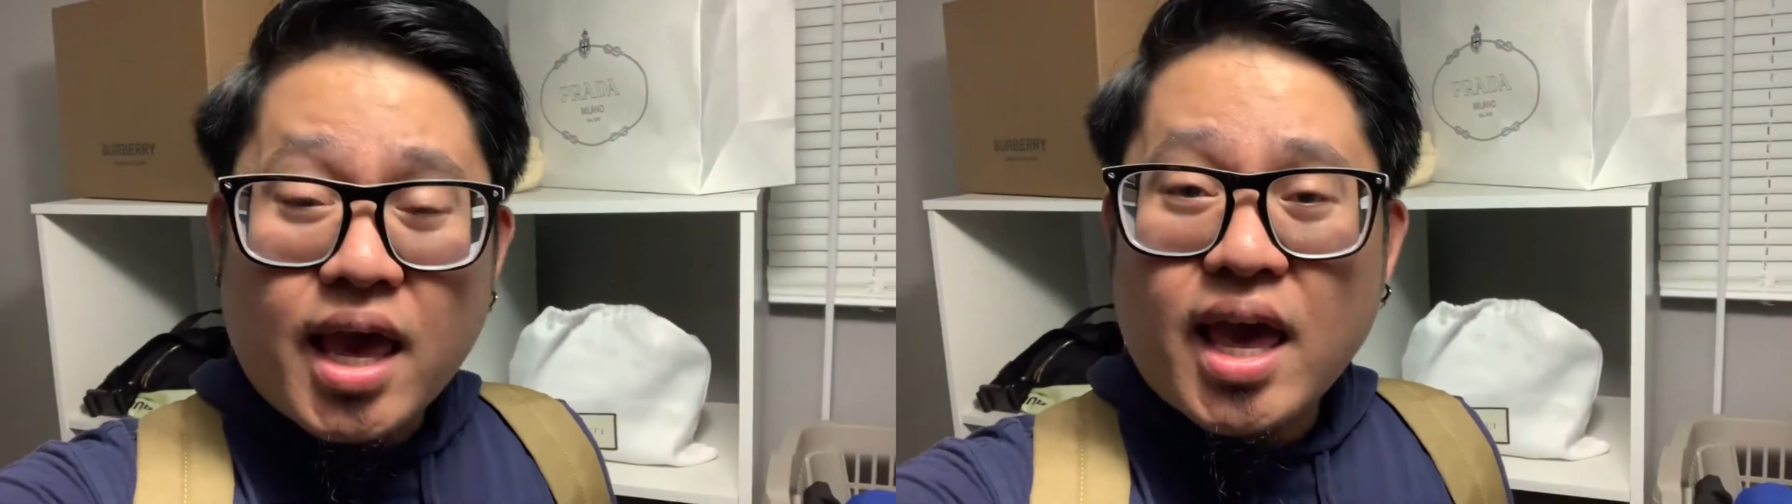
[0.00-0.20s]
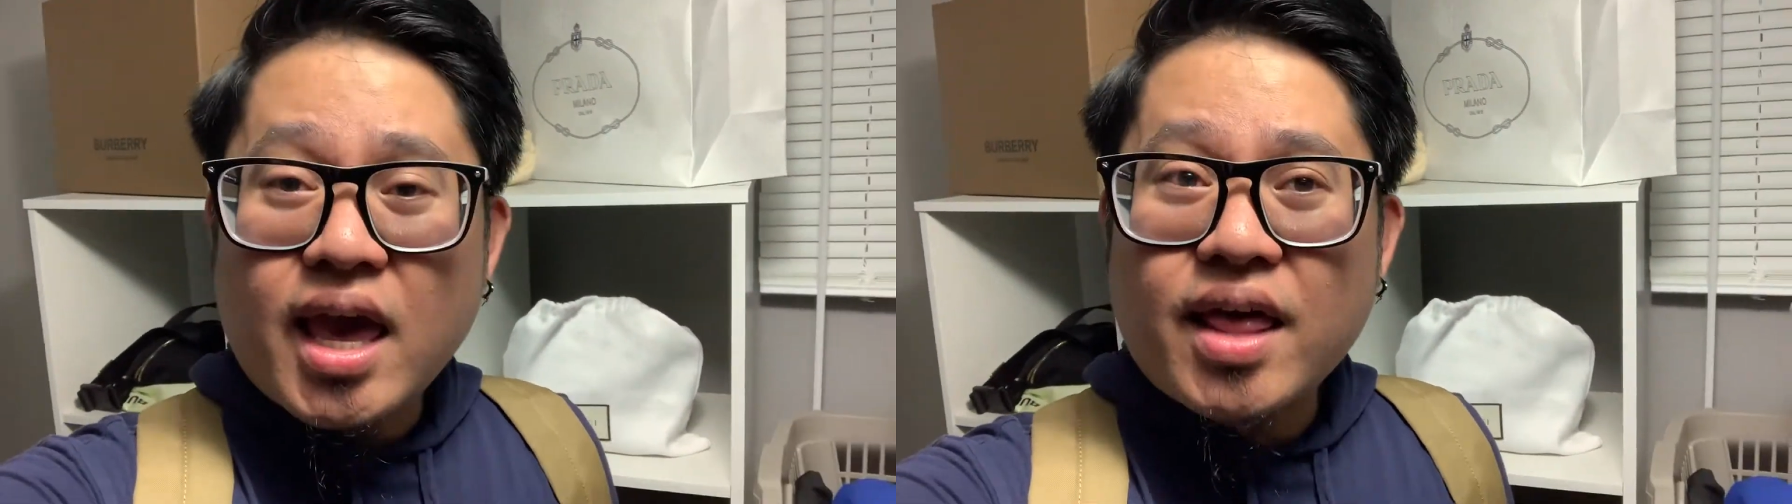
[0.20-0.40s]

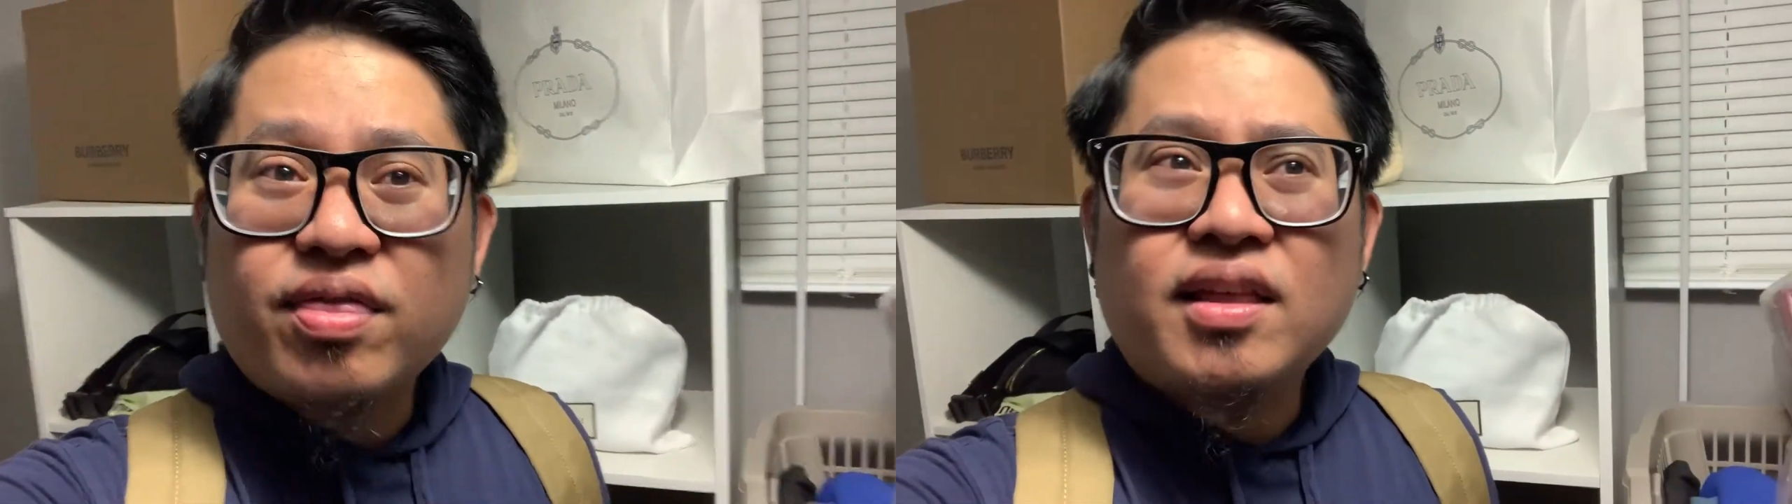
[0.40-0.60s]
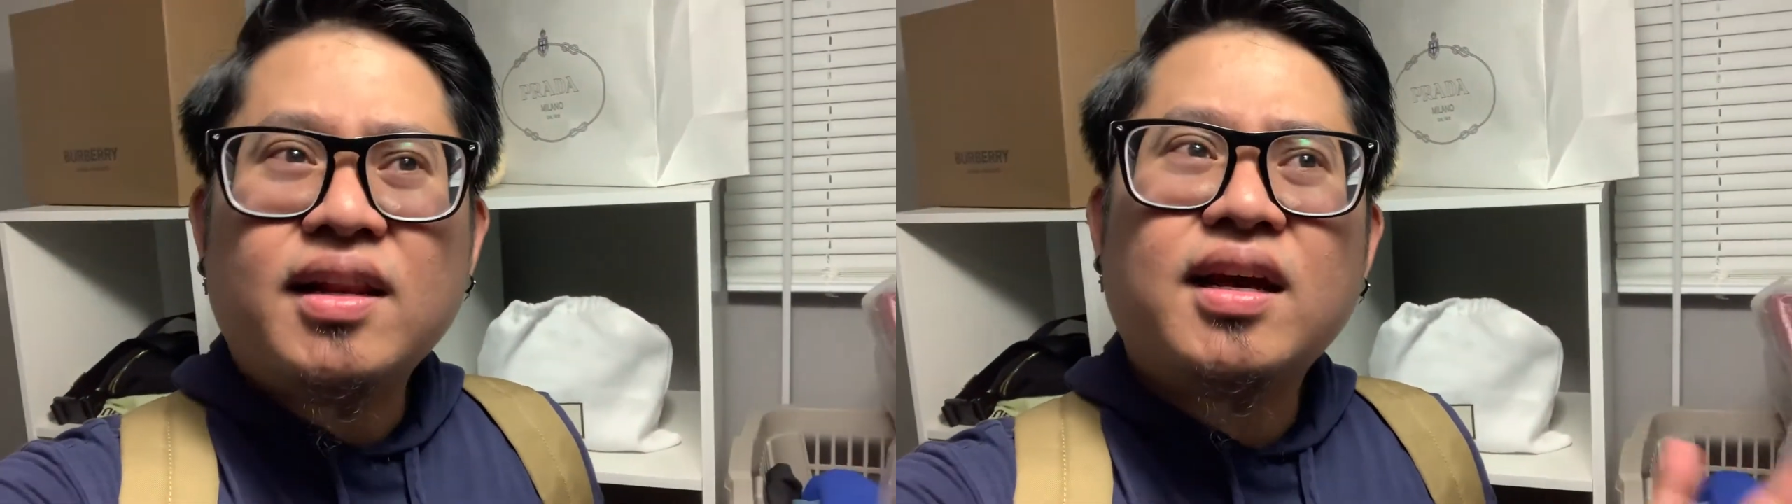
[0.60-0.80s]
And
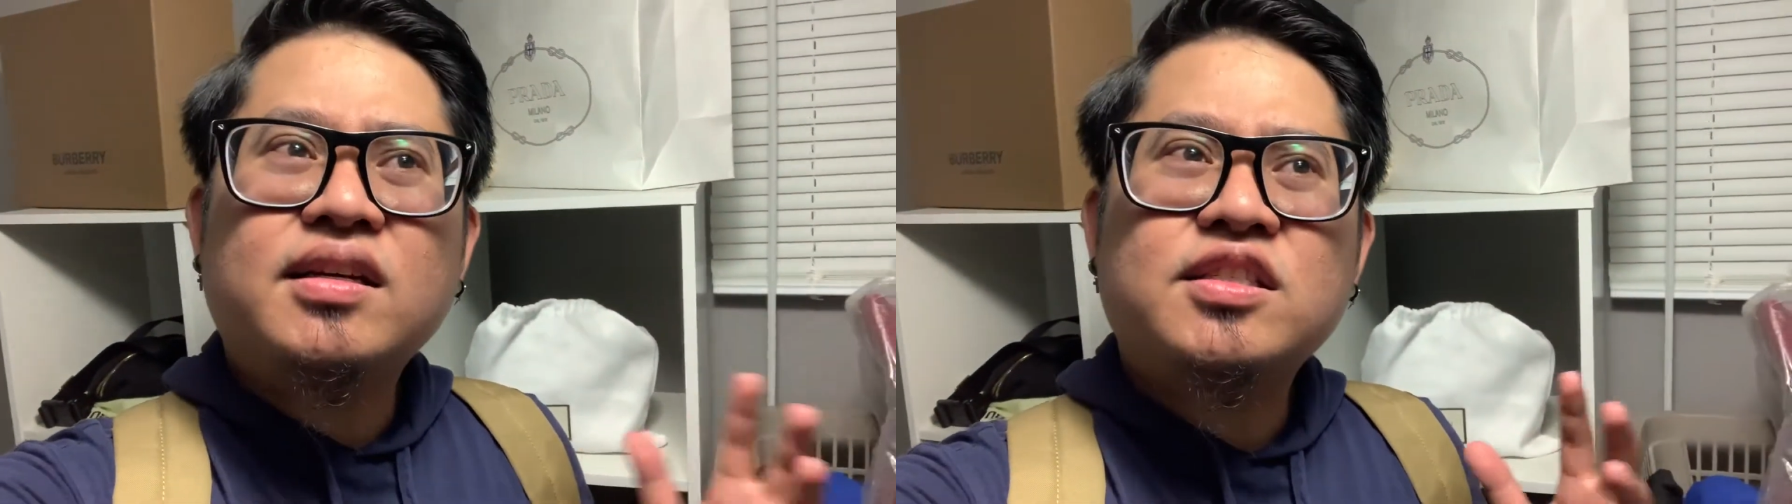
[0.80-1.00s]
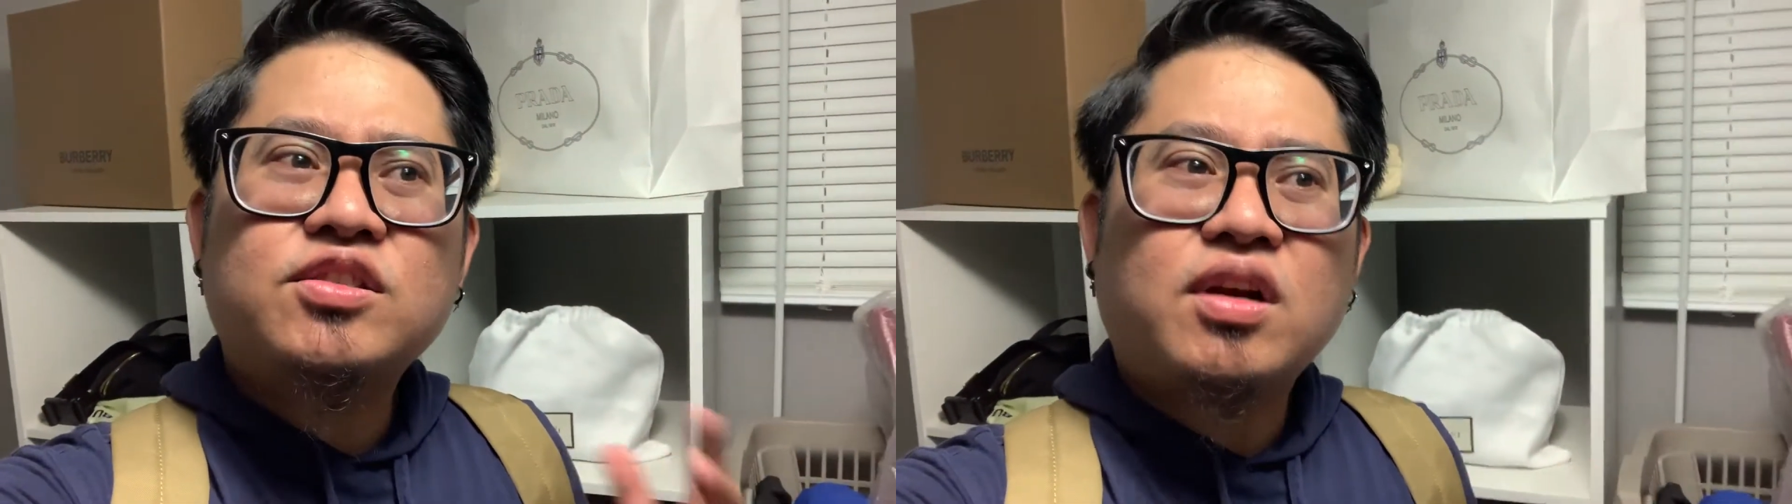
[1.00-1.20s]
the
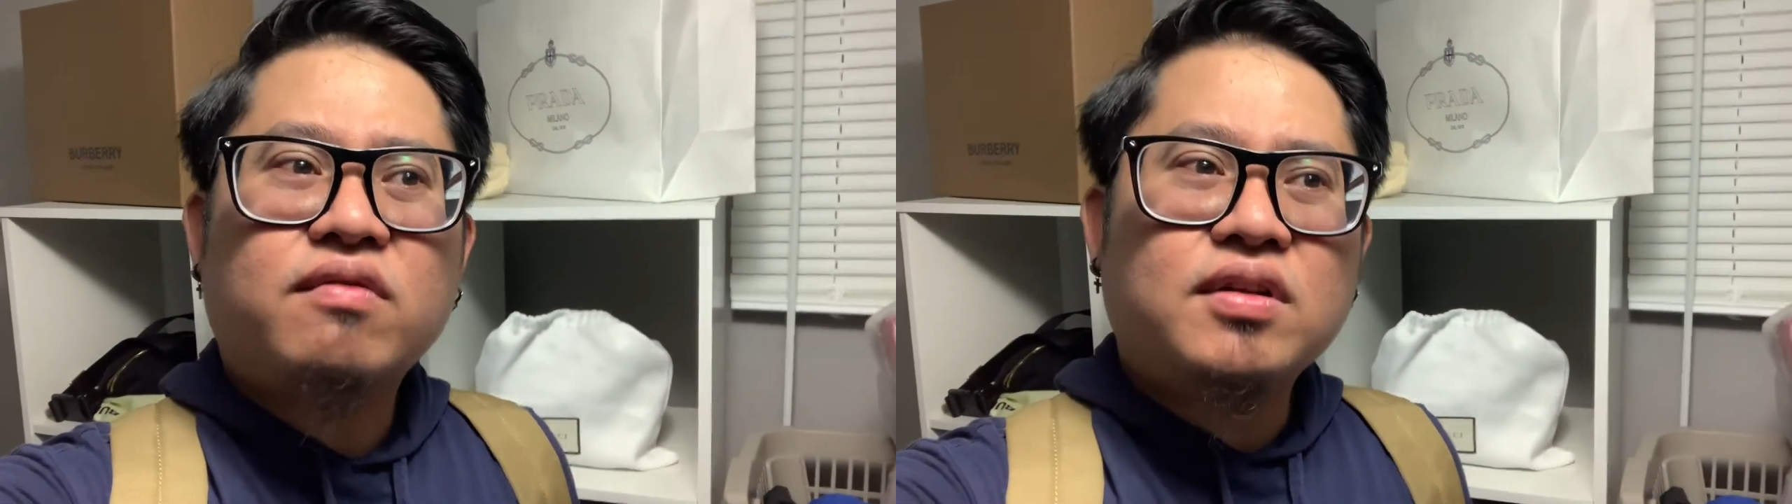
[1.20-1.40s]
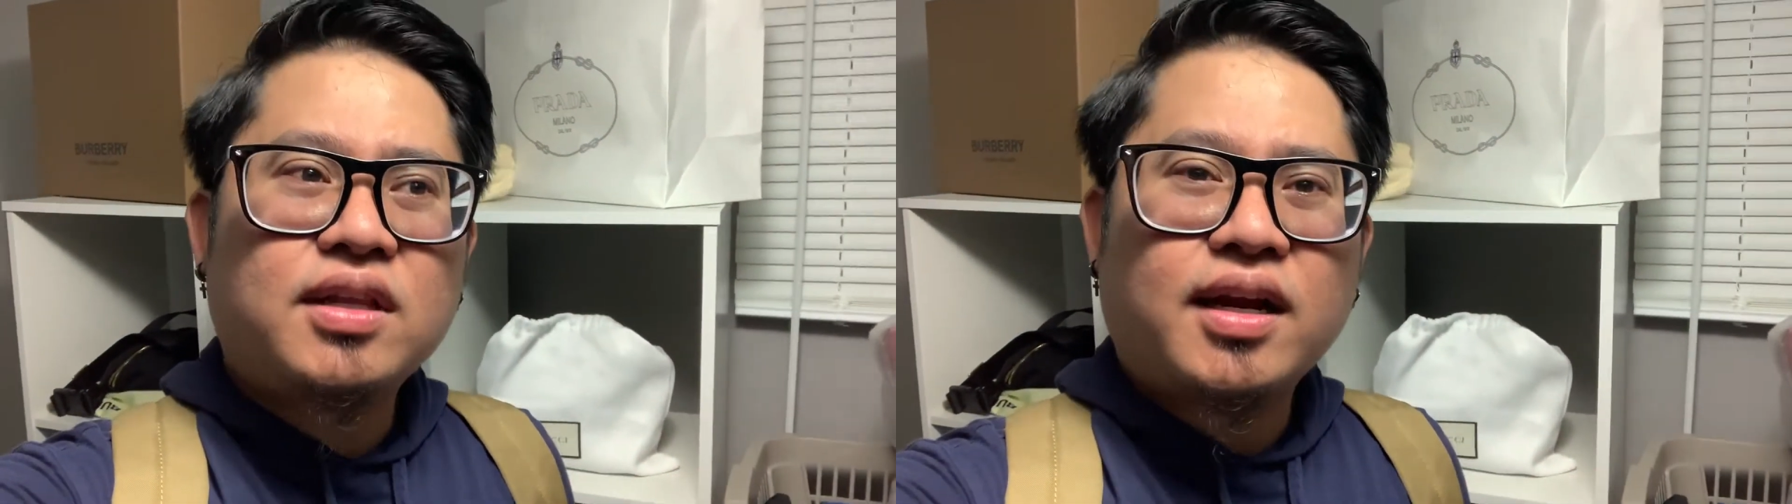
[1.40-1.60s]
last
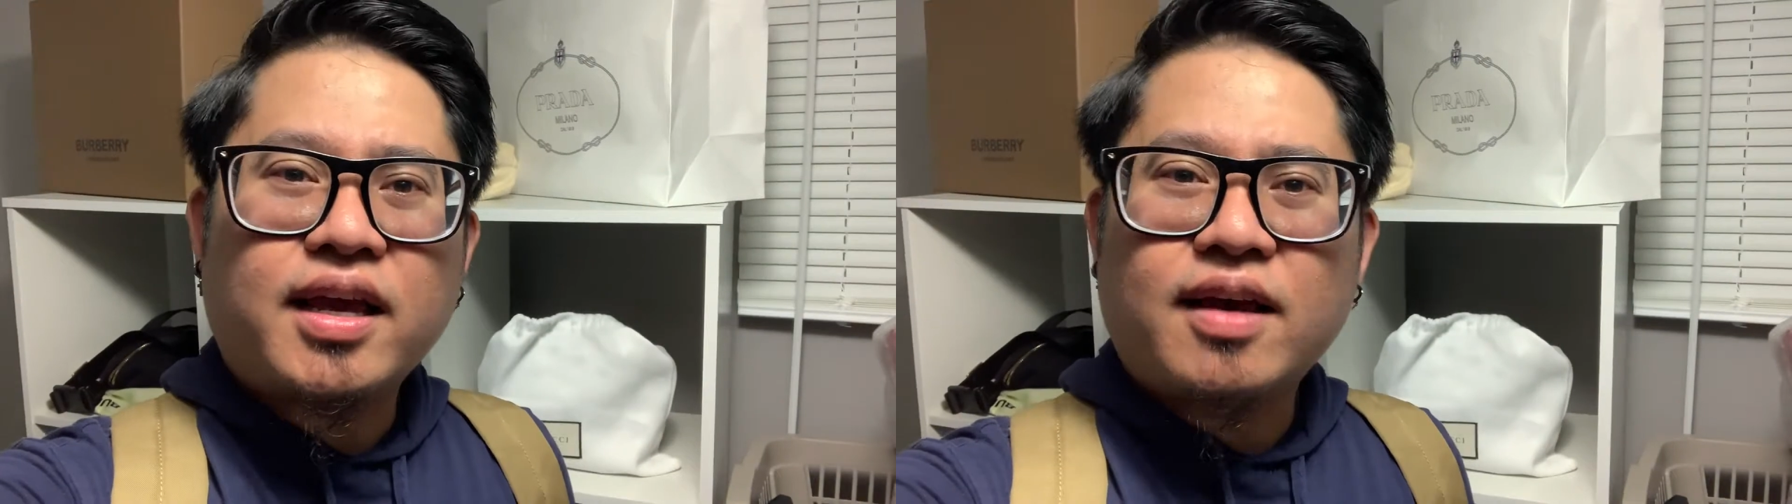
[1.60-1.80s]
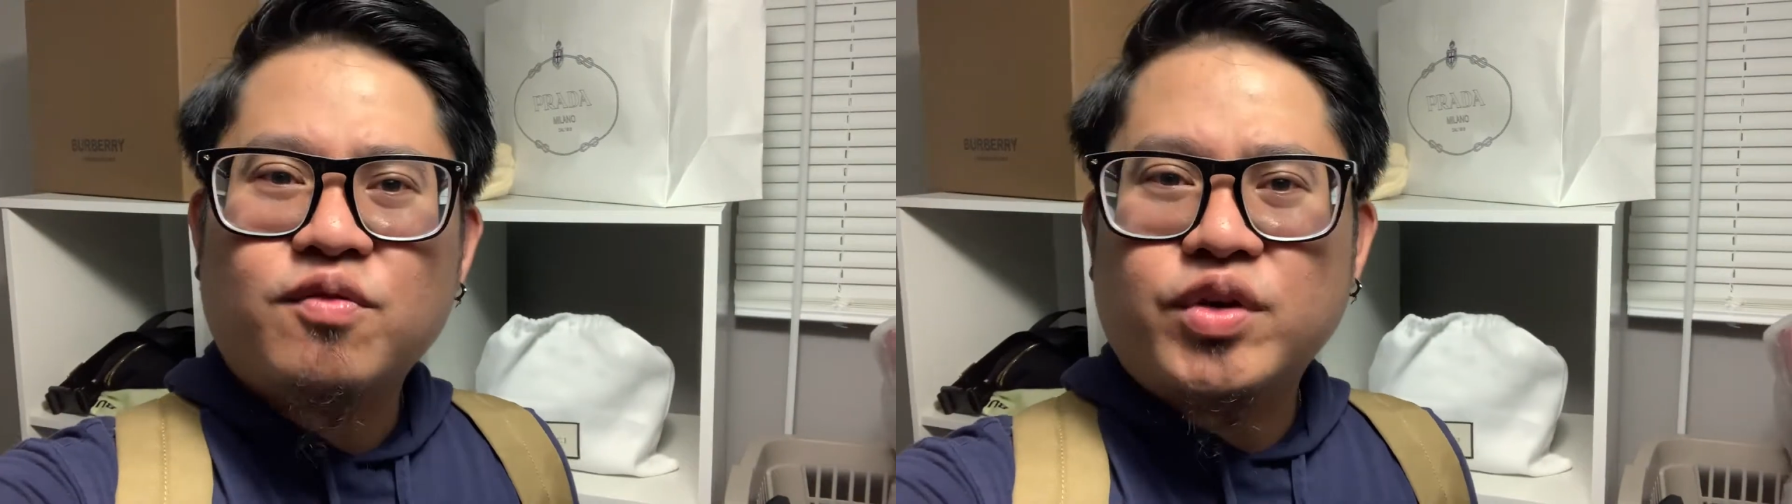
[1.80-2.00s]
travel that I
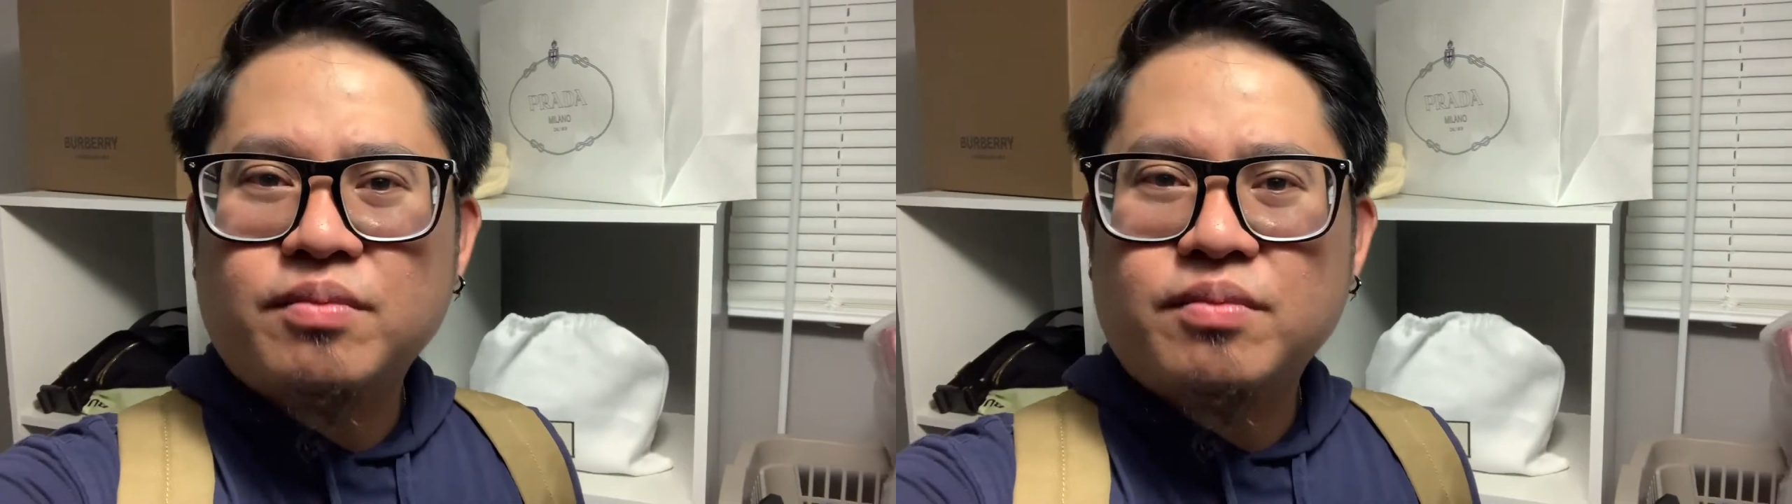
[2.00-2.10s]
have with